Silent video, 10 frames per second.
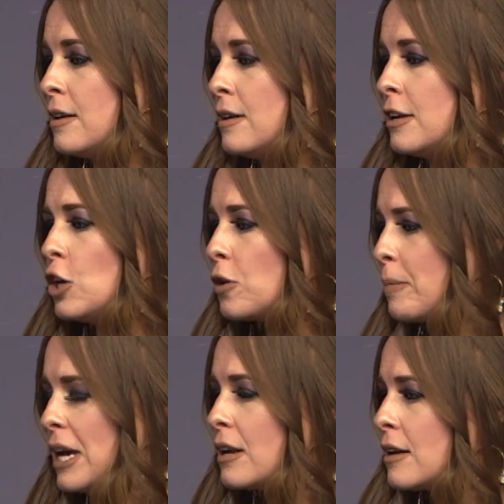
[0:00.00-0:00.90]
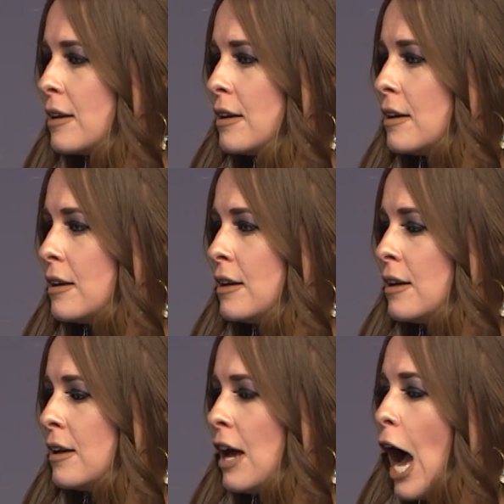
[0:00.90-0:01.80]
You know what I mean?
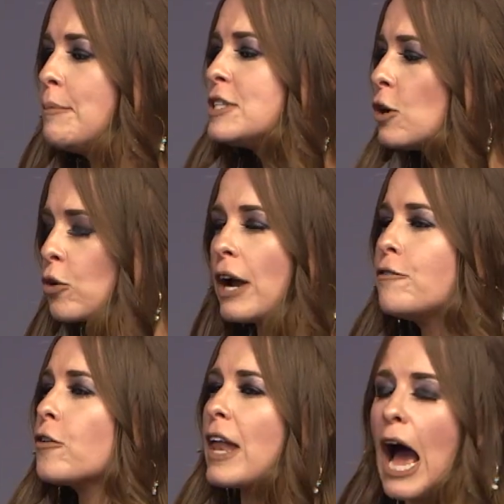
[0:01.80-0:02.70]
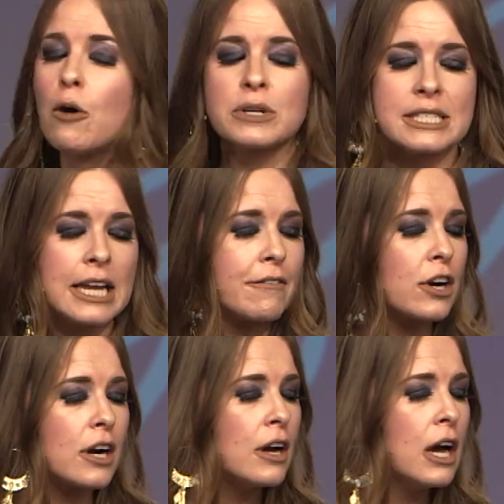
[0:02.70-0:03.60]
I'm so grateful that I was
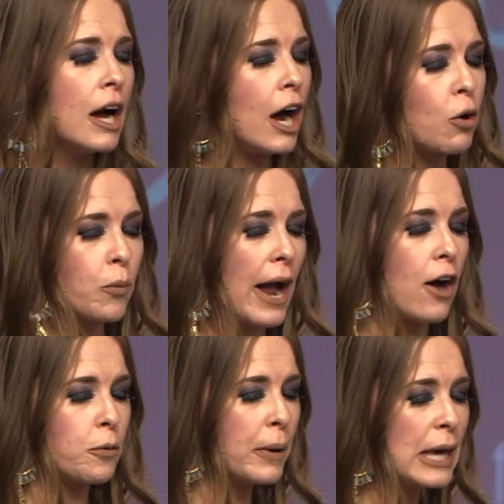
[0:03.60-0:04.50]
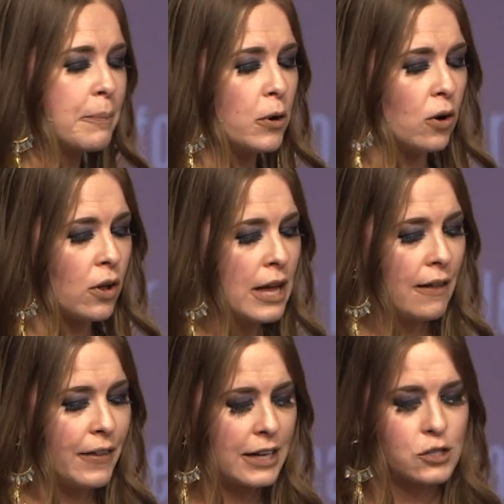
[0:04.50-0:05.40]
never around people
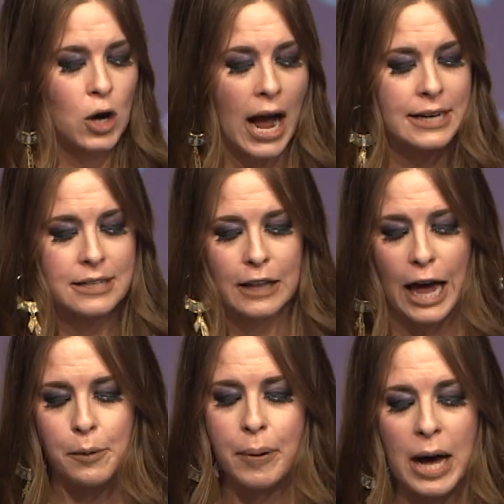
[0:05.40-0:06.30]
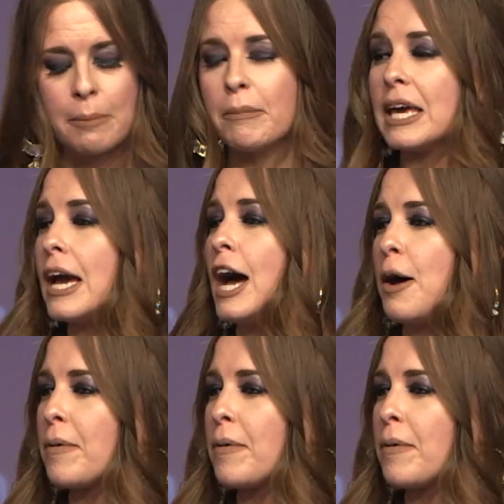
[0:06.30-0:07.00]
that tried to like pump me up